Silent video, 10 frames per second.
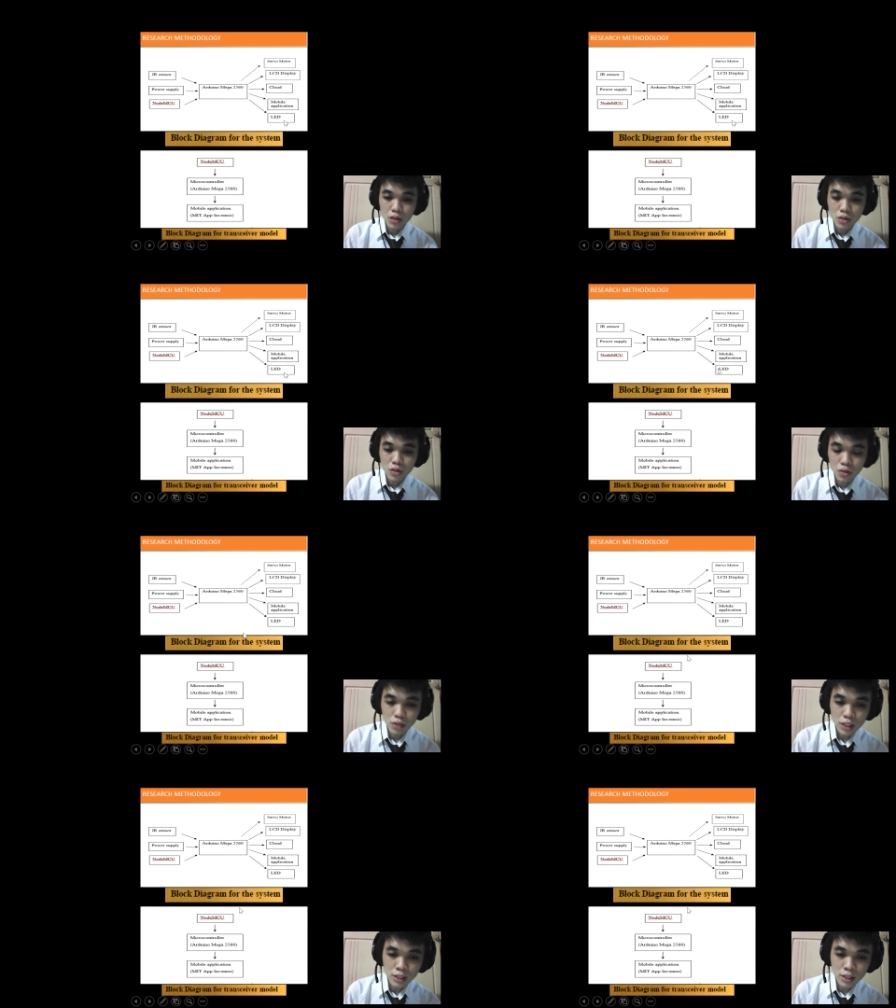So
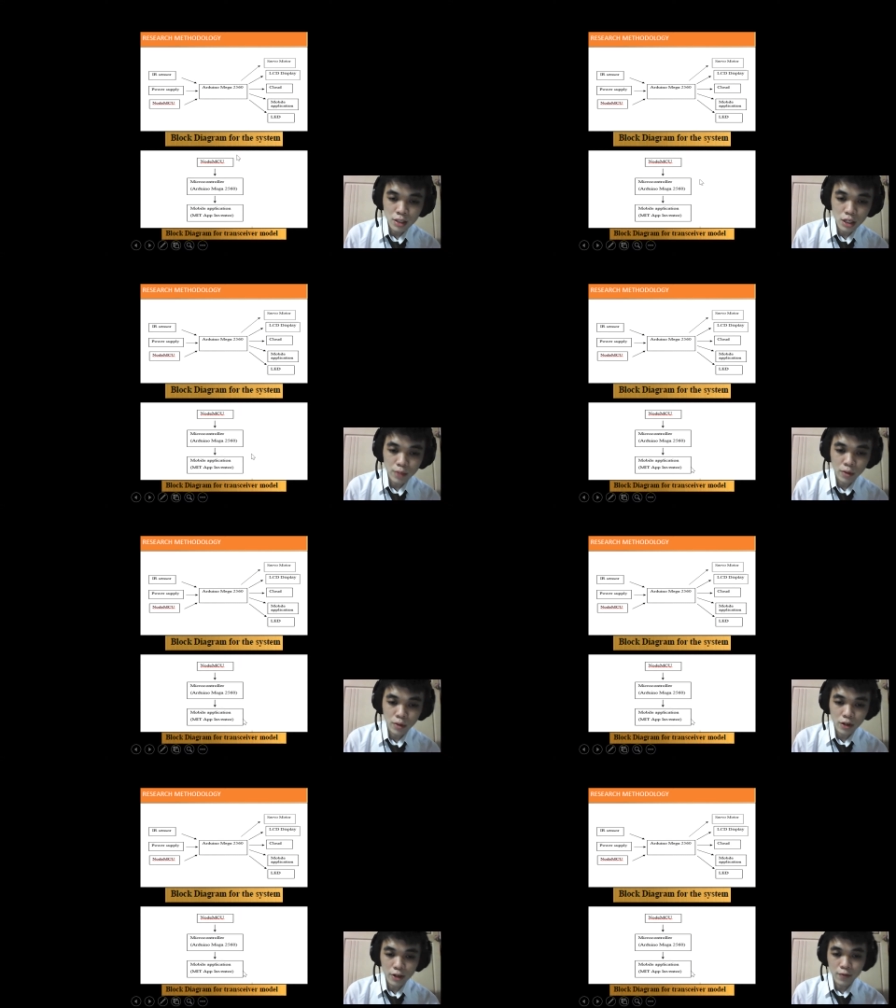next is the plot
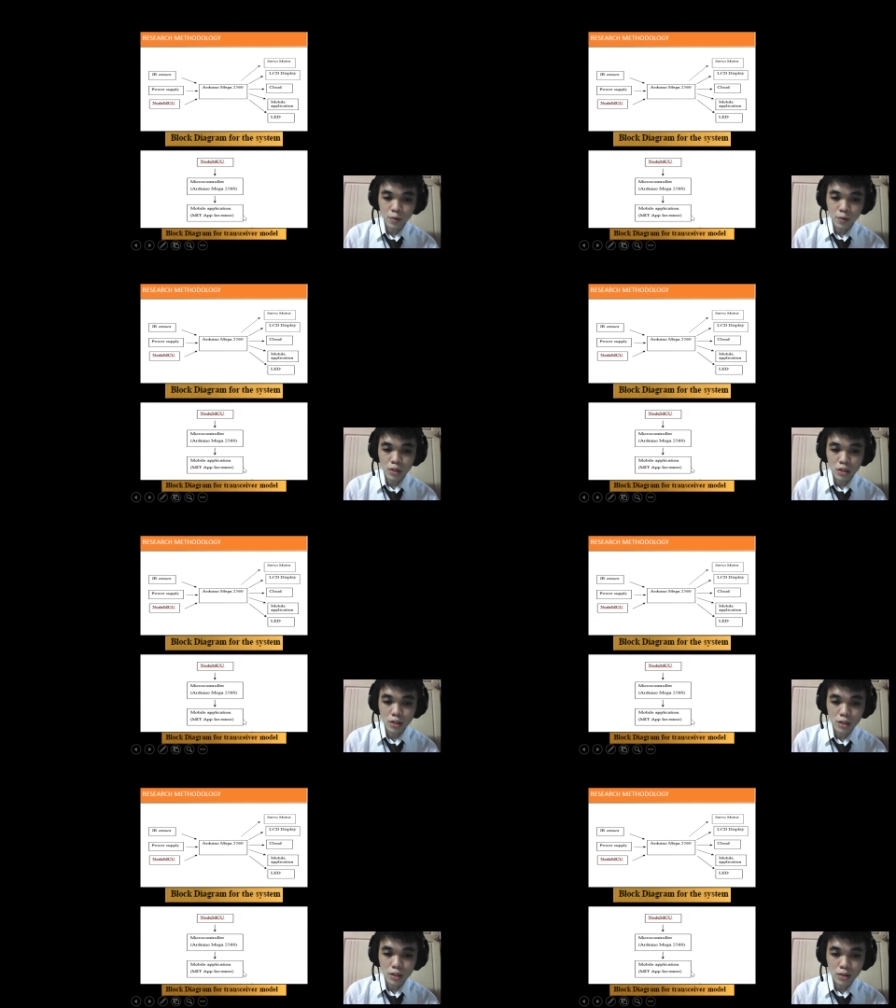diagram for
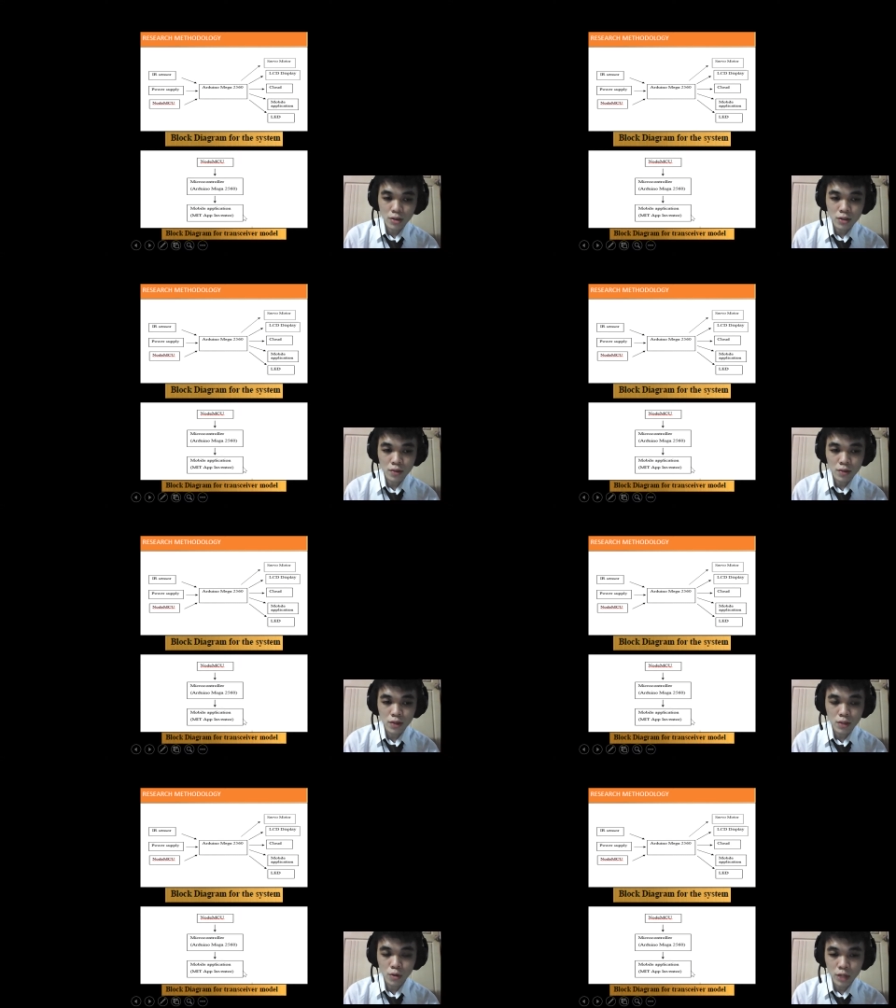the
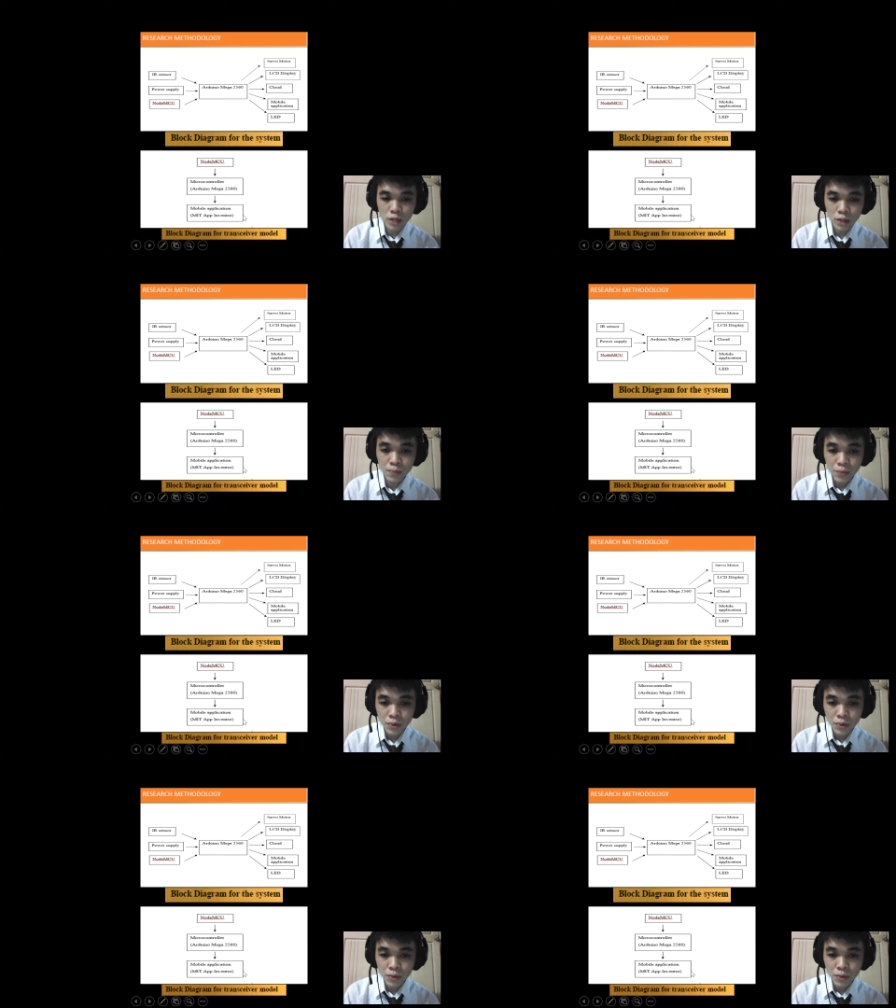transceiver model.